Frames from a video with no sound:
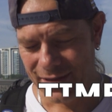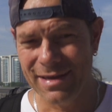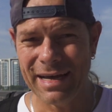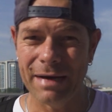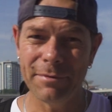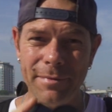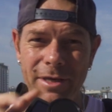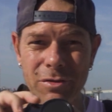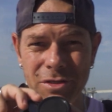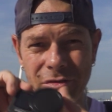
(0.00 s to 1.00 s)
I'm going to be
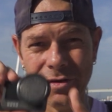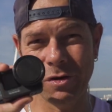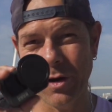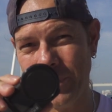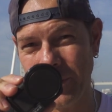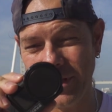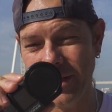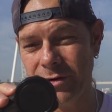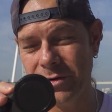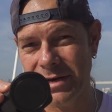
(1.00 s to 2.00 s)
using the GoPro
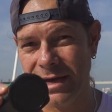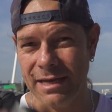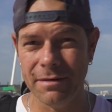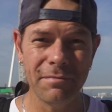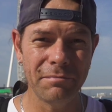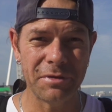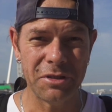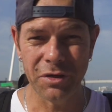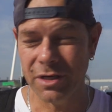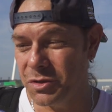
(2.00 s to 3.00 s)
Hero 9,
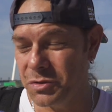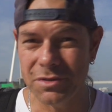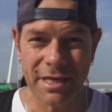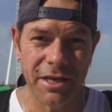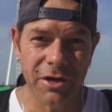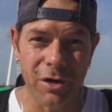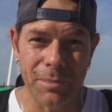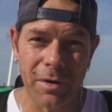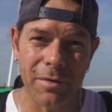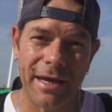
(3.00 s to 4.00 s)
but you can use any
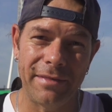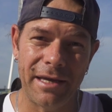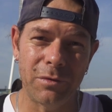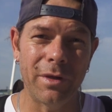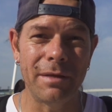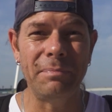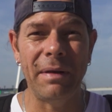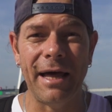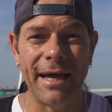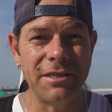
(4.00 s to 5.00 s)
GoPro and that will
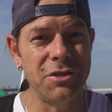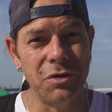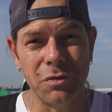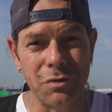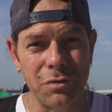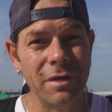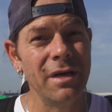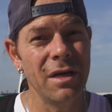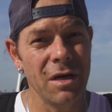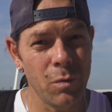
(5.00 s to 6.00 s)
apply to
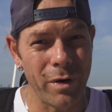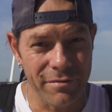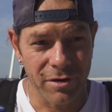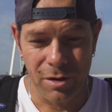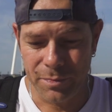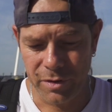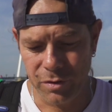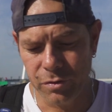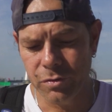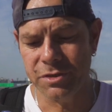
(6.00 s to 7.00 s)
whatever GoPro
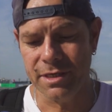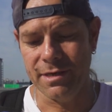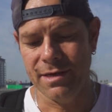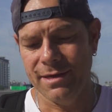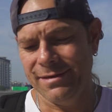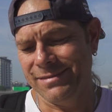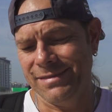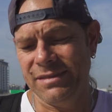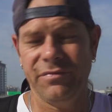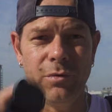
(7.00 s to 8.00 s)
you're using.
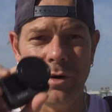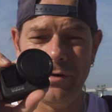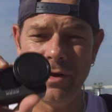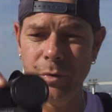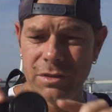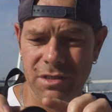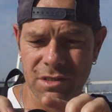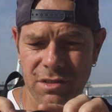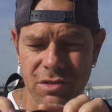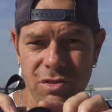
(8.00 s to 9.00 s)
If you're wondering what's
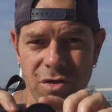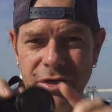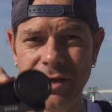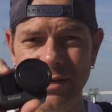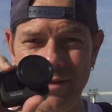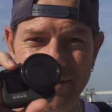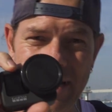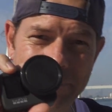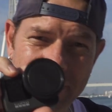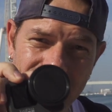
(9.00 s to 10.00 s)
this circular
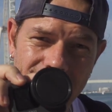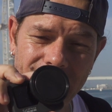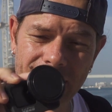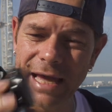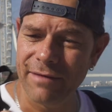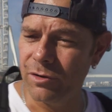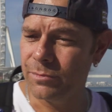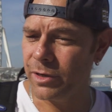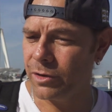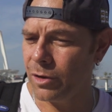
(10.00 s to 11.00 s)
adapter I have
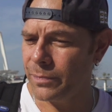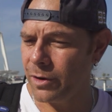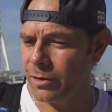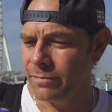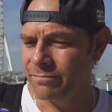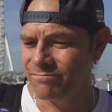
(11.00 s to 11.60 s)
on my GoPro,